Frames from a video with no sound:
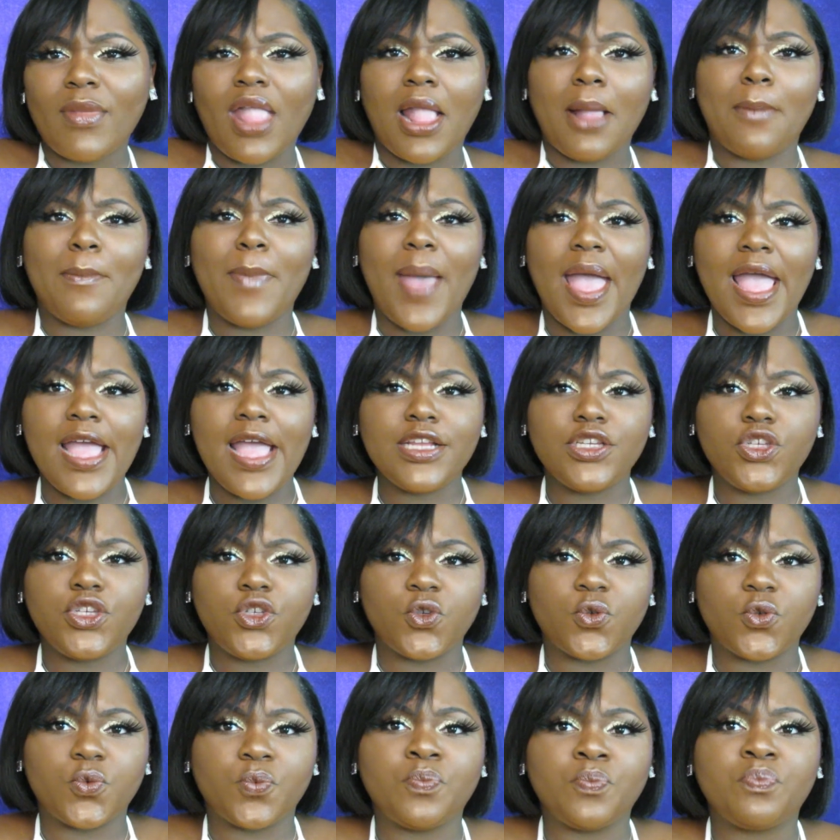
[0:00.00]
Mind
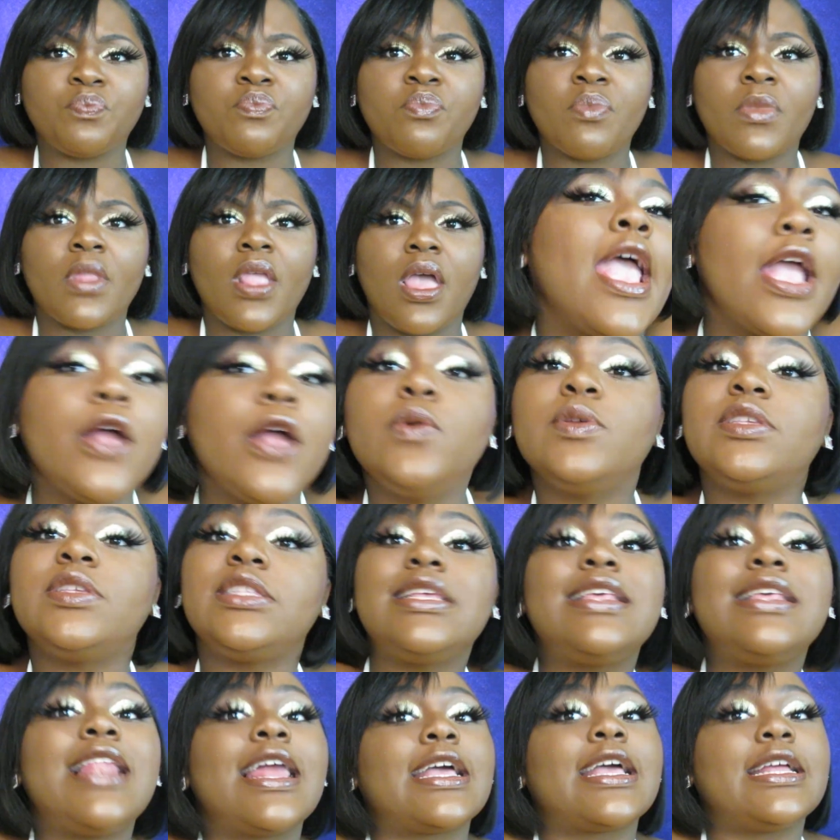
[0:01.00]
you, it was
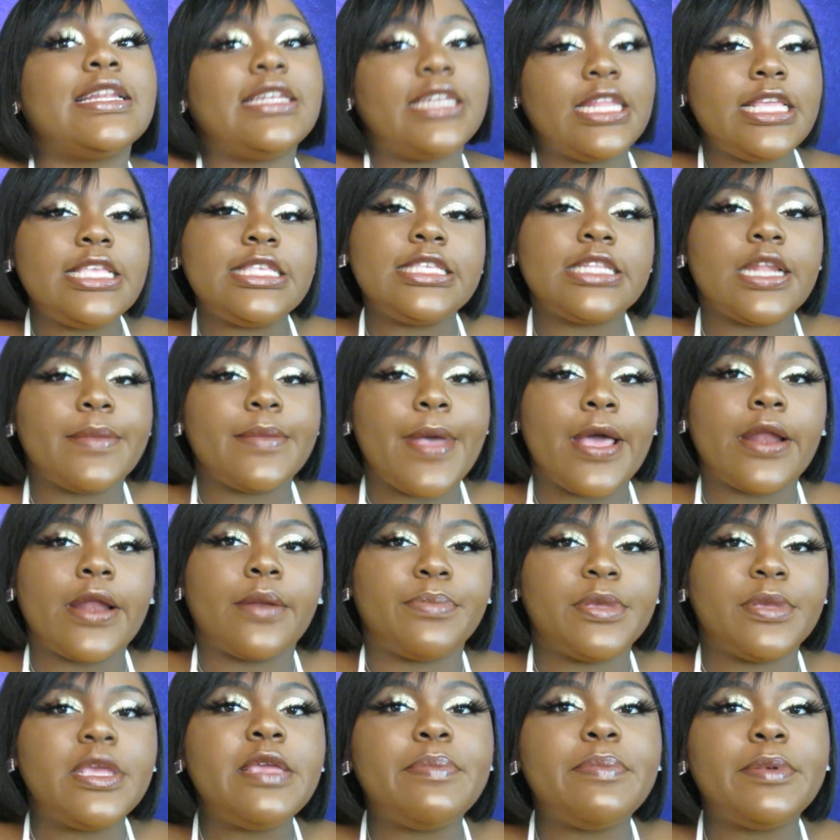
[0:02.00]
still like a decent amount
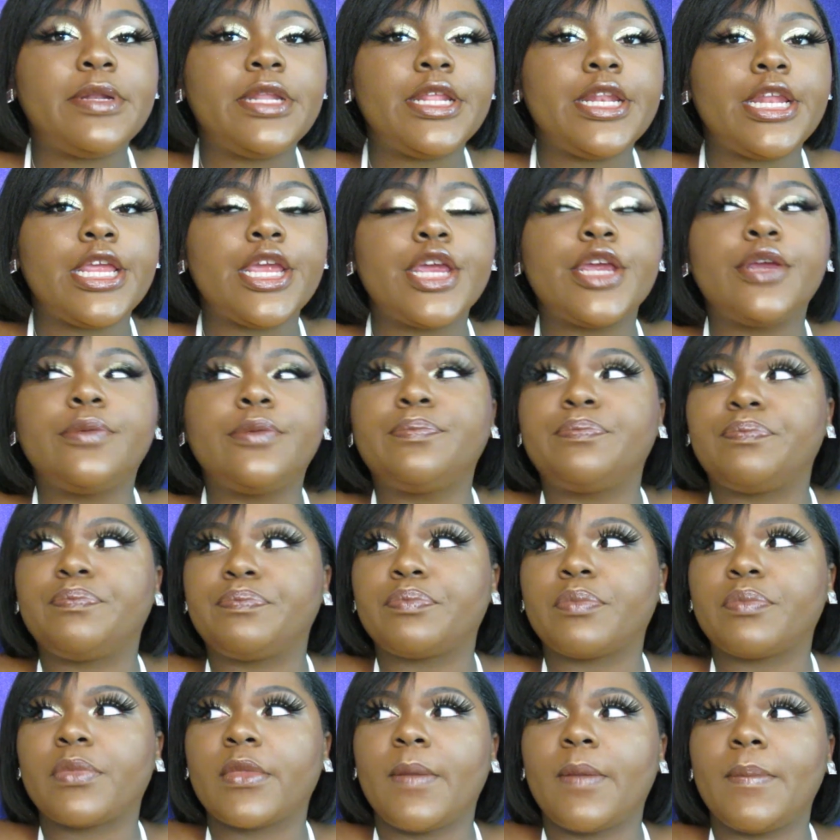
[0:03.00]
of people in there,
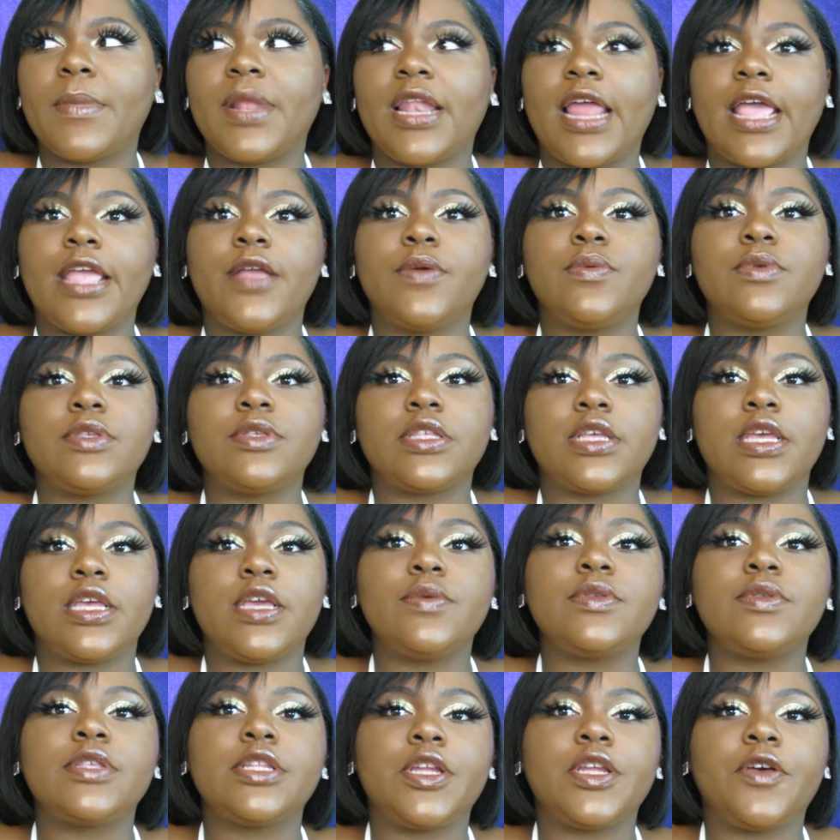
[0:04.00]
but like it
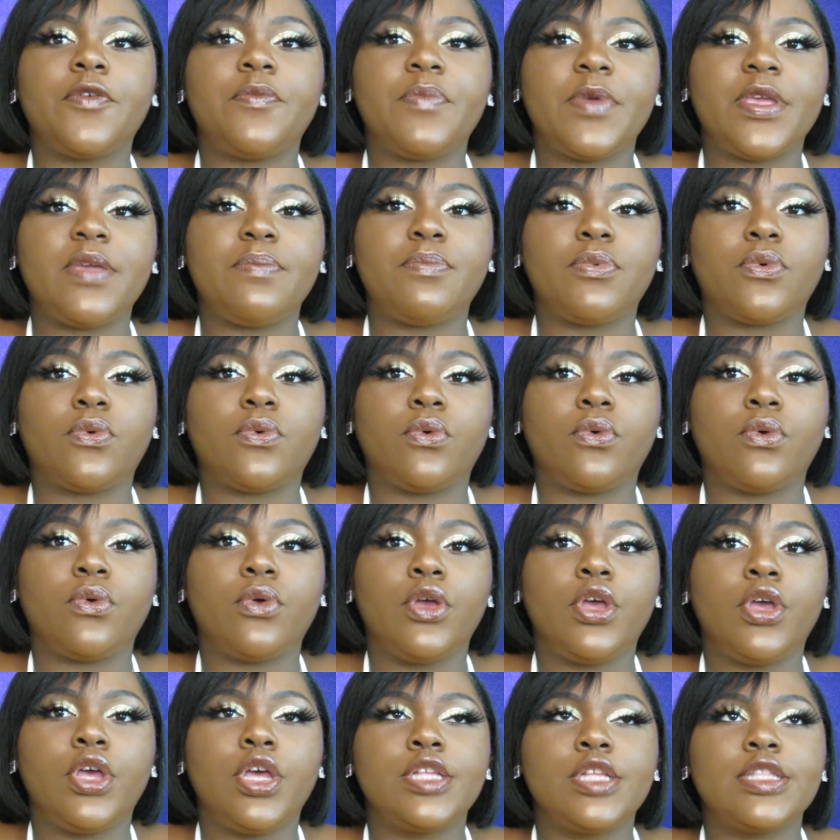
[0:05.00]
was enough people
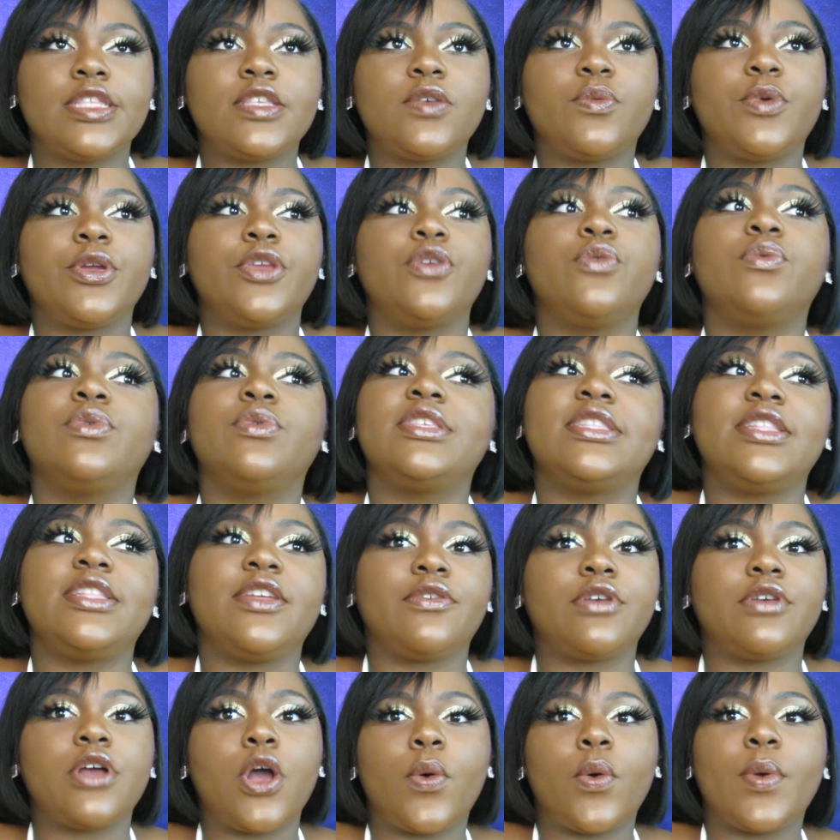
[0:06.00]
to where you would
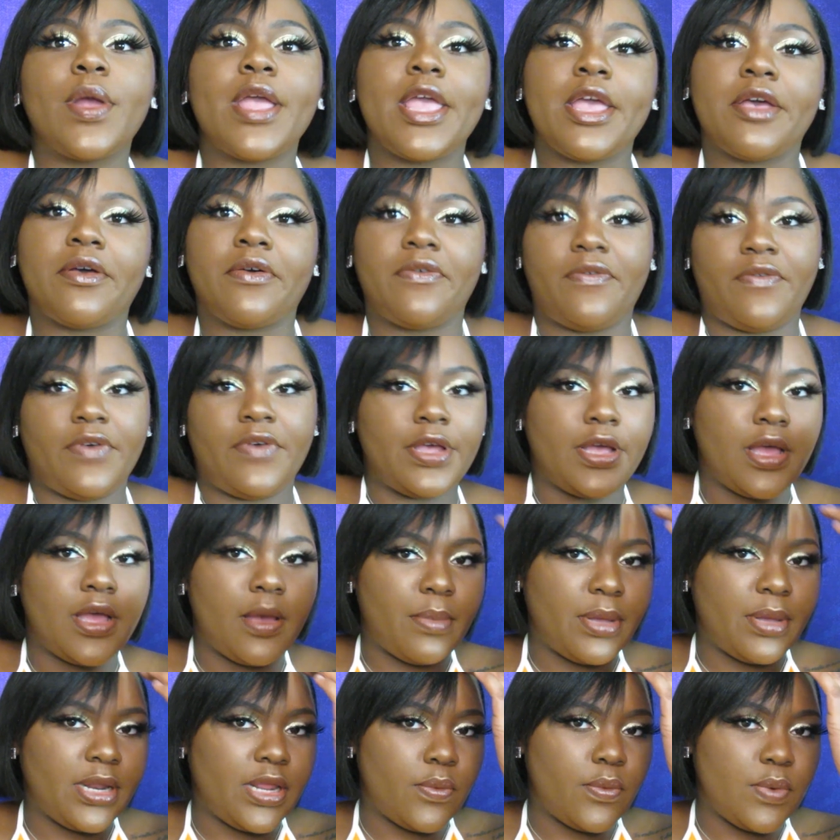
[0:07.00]
still go and have
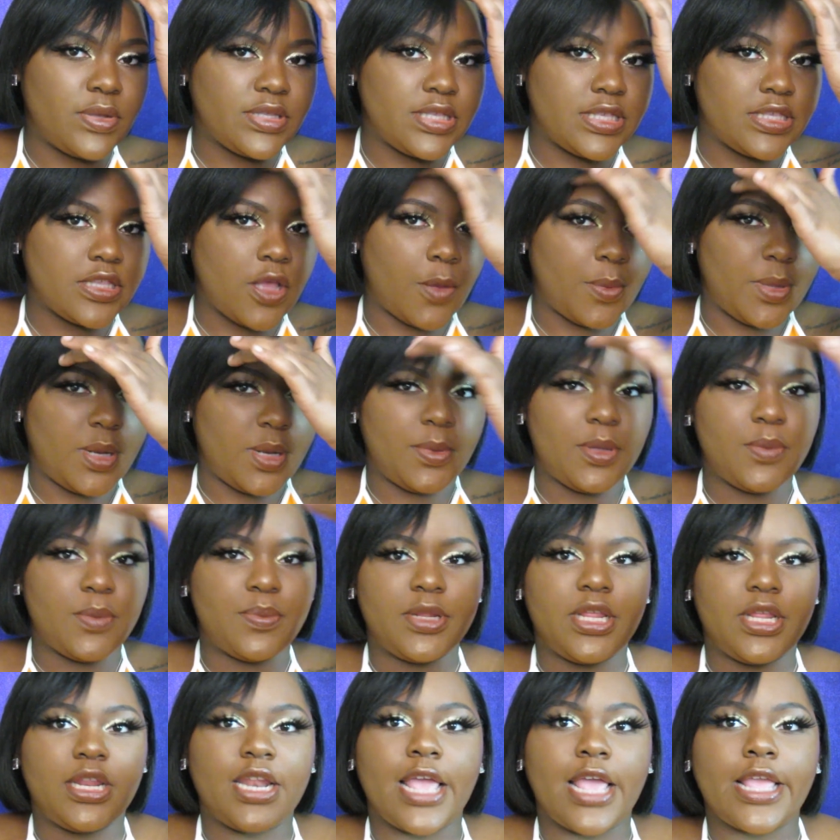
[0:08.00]
fun, but it wasn't so many
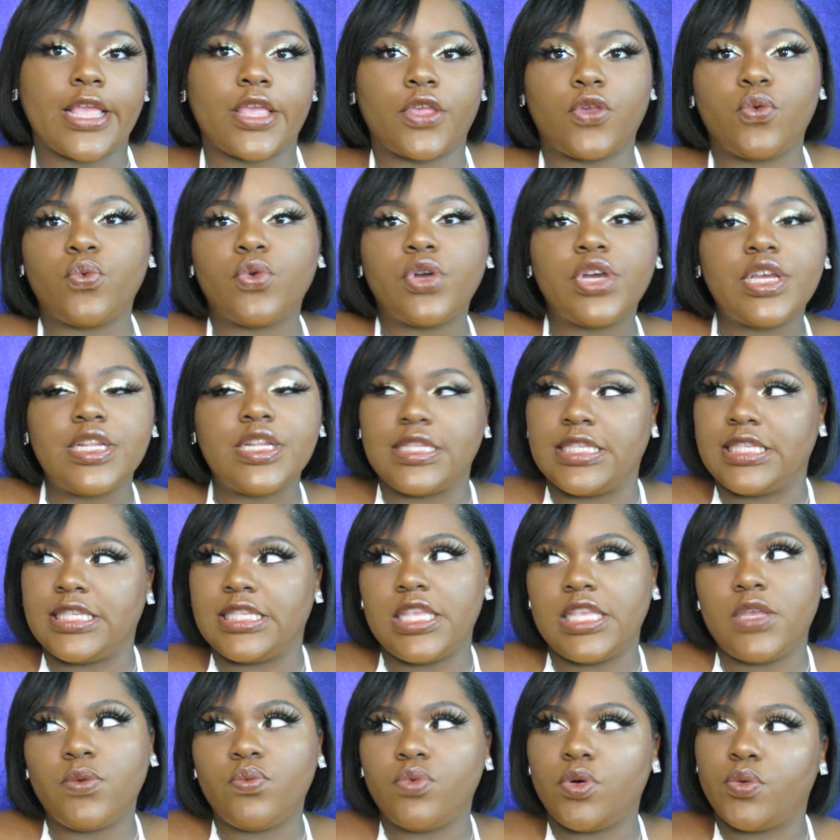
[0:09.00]
people that like you couldn't
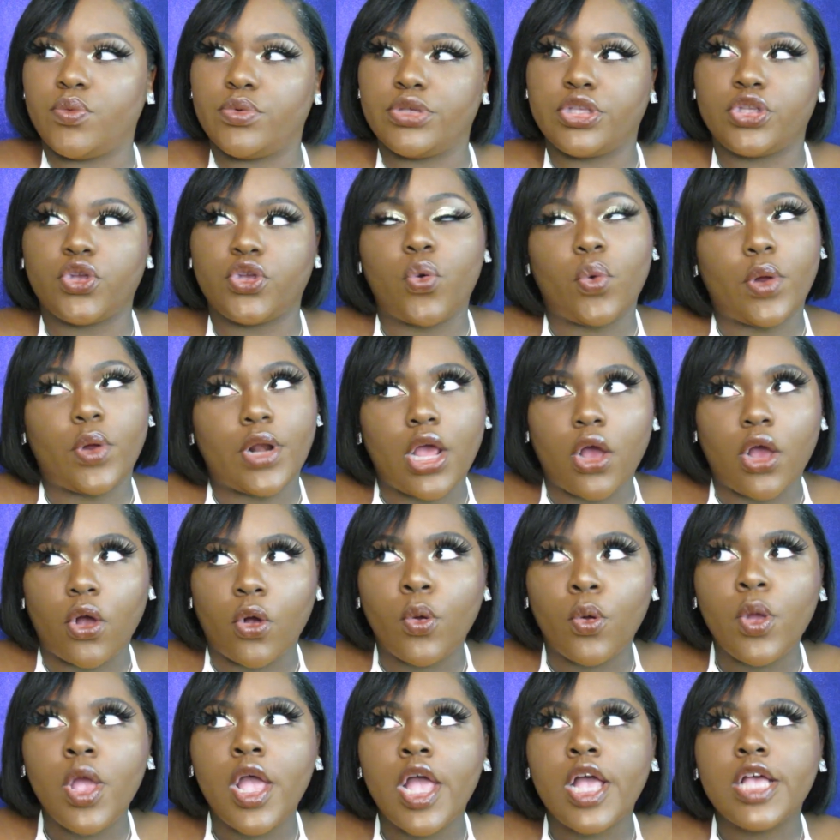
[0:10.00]
see what was going on.